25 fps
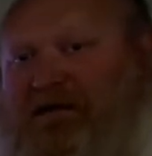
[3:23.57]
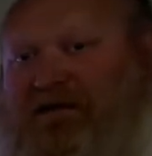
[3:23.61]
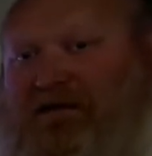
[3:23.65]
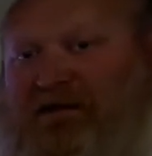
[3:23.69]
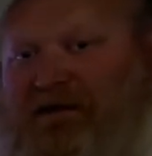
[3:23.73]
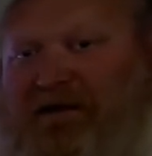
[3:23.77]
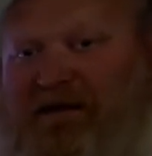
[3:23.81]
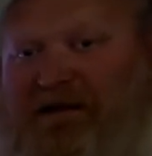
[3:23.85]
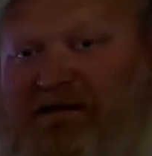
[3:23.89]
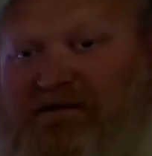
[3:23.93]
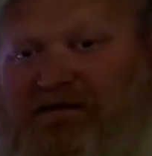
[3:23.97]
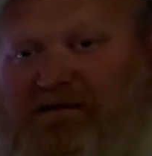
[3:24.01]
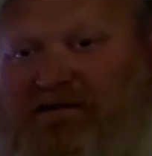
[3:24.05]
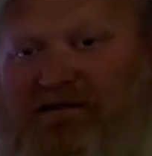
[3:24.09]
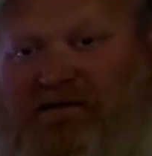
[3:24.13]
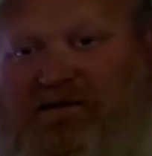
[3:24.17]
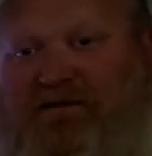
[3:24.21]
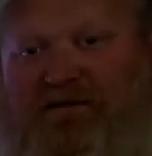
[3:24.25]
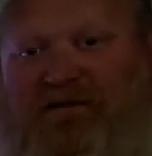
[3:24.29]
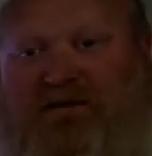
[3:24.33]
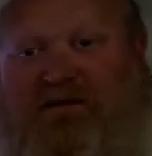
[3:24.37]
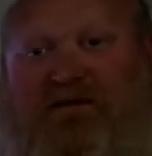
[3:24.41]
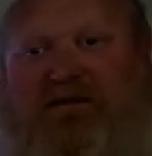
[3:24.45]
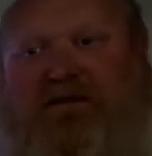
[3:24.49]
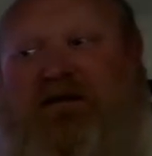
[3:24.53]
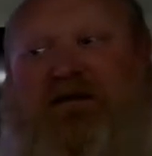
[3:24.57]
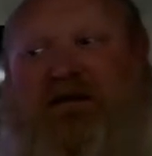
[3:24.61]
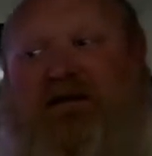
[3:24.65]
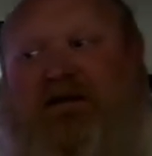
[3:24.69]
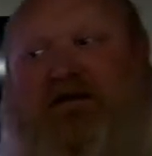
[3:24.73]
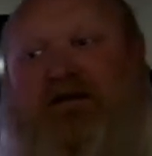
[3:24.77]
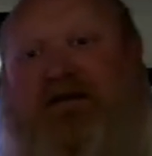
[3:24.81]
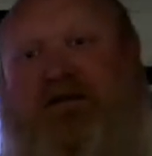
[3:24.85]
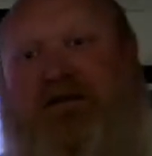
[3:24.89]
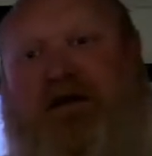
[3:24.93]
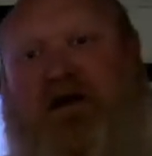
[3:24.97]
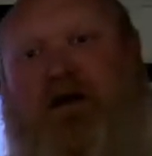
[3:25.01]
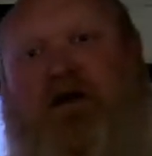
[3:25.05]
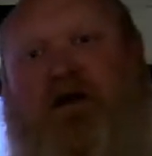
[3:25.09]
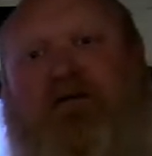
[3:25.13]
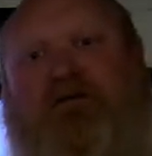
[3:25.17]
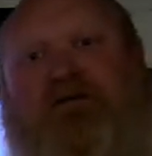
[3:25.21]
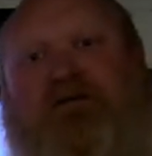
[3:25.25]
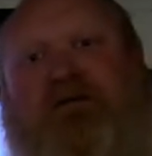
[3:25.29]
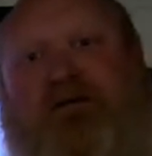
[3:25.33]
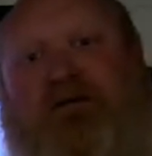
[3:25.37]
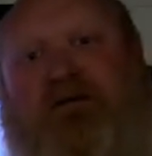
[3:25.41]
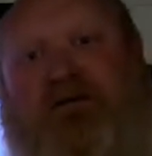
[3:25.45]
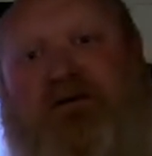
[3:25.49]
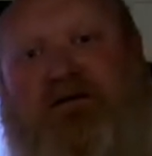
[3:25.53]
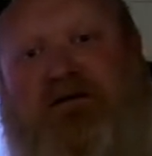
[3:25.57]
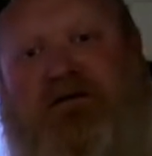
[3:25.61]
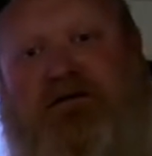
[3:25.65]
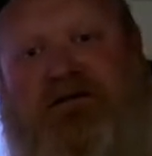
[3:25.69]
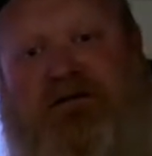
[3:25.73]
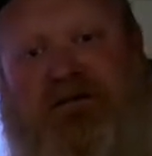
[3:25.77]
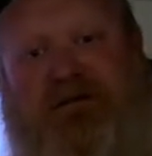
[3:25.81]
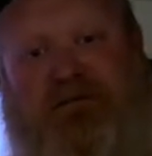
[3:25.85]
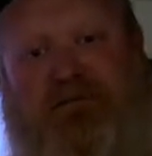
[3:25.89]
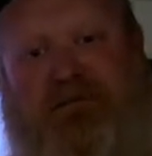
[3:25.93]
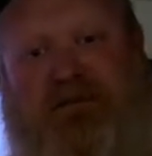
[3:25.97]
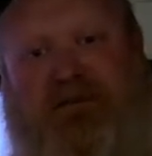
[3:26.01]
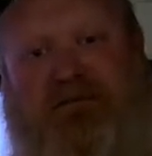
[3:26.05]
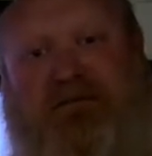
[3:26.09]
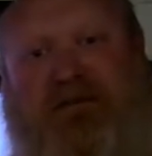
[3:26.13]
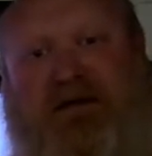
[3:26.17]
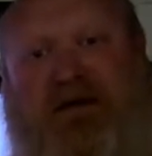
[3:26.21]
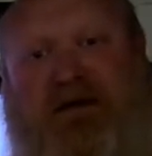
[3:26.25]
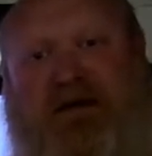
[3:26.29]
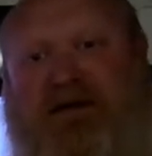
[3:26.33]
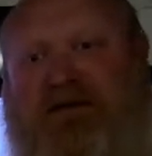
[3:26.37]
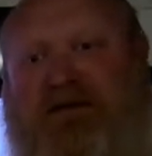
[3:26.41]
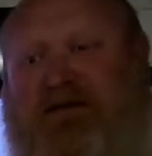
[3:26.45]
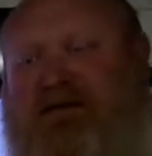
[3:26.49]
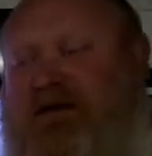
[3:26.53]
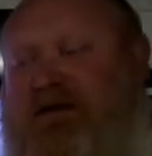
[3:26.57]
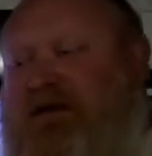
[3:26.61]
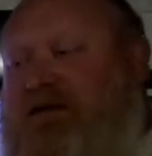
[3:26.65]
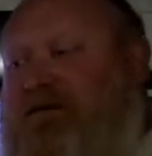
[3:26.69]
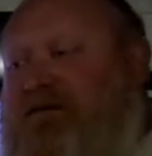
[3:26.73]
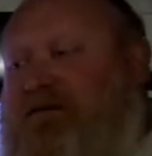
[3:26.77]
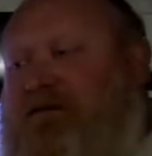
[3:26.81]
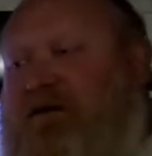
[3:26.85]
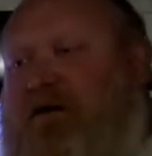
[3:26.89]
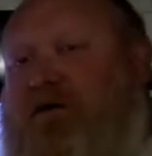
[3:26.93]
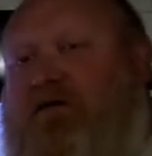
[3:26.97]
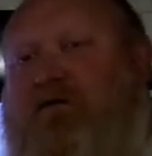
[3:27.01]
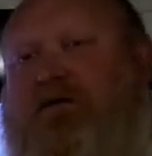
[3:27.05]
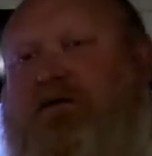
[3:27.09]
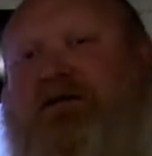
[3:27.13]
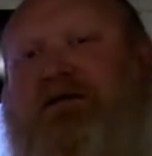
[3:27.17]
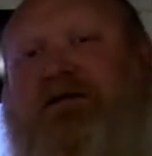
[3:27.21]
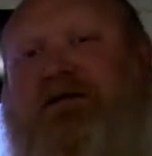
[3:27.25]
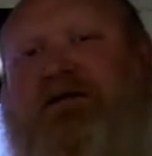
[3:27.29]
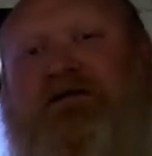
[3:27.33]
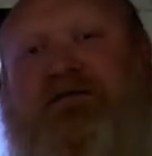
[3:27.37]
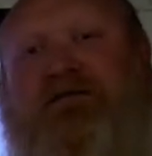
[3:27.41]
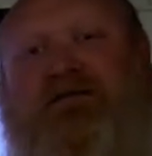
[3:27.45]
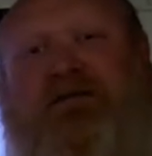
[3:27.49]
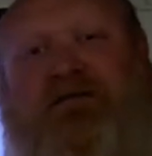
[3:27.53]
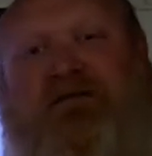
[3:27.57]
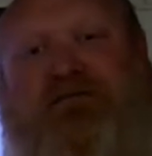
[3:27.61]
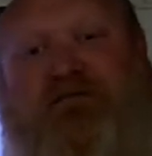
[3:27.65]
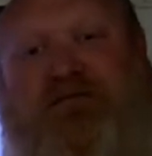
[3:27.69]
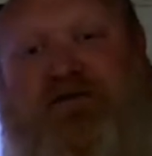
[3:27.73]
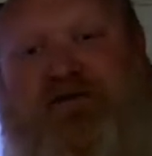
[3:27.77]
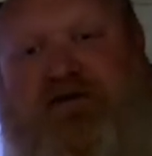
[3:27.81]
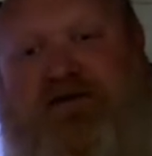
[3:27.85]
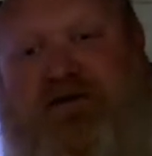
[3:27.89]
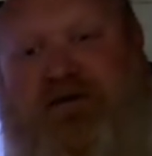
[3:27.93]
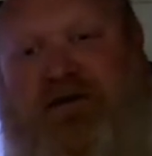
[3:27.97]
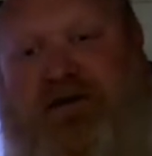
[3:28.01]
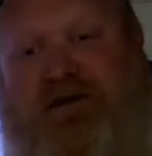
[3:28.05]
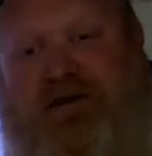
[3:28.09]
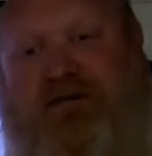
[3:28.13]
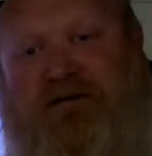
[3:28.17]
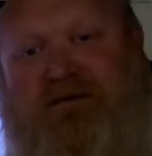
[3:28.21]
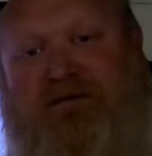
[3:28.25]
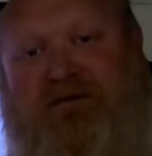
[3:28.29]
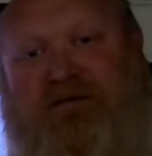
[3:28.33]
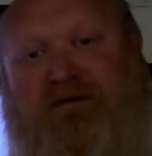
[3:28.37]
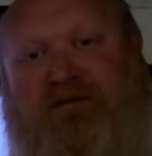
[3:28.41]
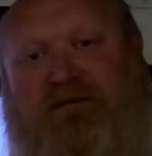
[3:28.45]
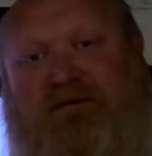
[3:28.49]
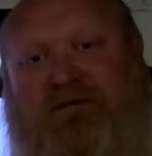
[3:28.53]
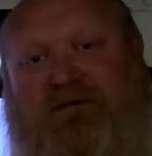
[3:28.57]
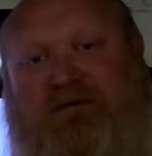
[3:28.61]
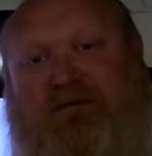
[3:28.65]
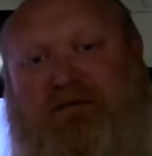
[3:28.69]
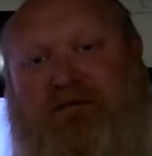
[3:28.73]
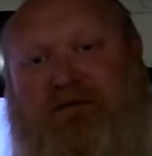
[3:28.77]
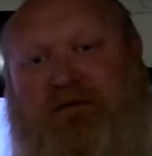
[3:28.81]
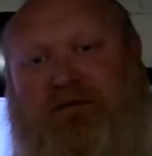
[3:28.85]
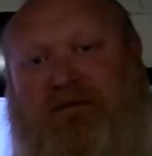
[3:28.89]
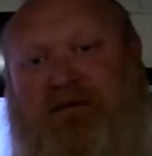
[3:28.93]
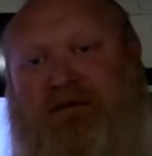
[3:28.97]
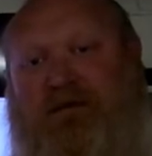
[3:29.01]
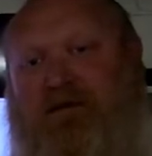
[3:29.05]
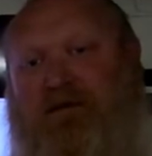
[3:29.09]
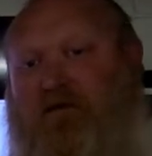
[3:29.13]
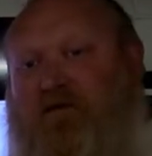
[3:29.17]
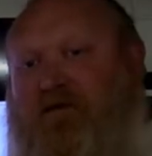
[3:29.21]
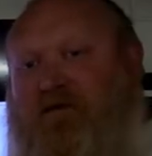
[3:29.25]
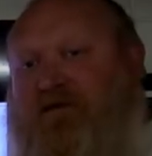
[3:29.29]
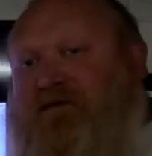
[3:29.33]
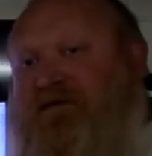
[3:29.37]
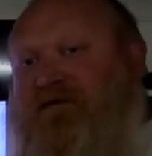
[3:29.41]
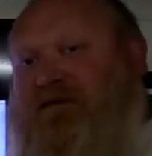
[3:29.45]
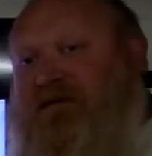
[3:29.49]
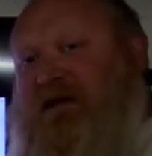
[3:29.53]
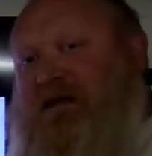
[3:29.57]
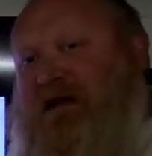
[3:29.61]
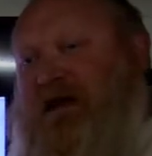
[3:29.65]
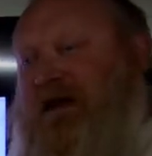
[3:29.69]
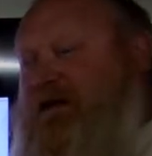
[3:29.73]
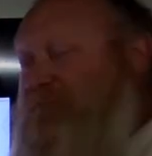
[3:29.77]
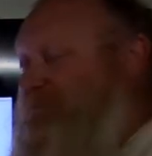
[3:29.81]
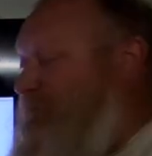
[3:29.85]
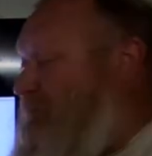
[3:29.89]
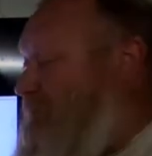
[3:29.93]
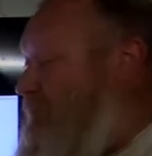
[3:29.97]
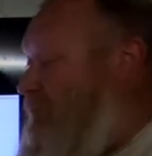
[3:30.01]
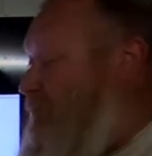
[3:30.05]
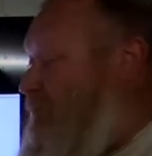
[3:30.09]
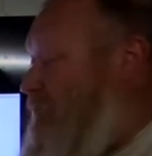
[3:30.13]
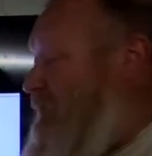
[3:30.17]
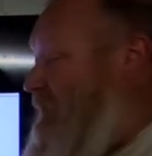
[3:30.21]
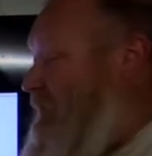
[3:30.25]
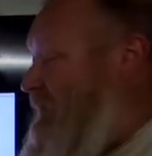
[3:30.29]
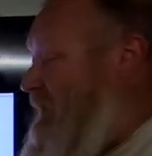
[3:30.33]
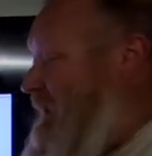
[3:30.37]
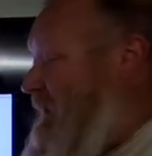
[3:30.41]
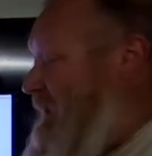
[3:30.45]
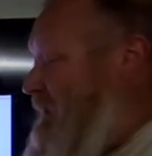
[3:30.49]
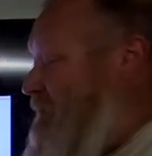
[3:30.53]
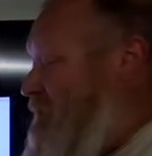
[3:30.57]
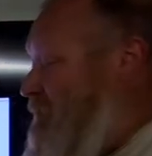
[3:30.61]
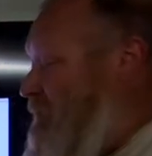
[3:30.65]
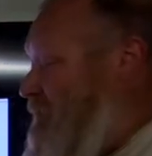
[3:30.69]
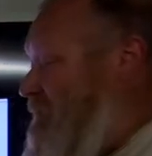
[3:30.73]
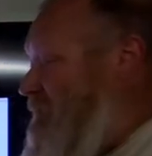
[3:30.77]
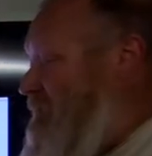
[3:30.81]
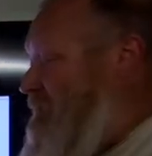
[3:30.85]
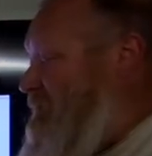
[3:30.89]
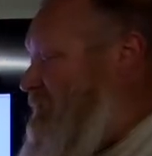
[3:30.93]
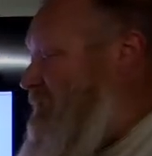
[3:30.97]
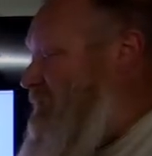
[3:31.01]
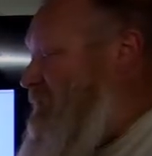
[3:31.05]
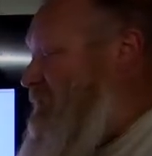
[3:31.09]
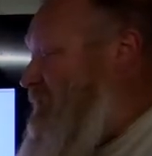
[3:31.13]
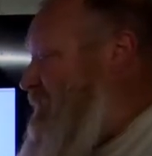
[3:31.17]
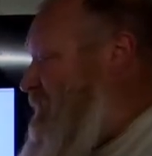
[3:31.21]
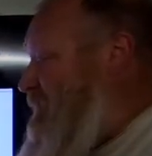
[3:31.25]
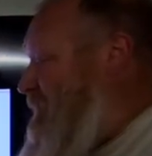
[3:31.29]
handgun in a soft zip-up case, as long as it zips shut or snaps or latches,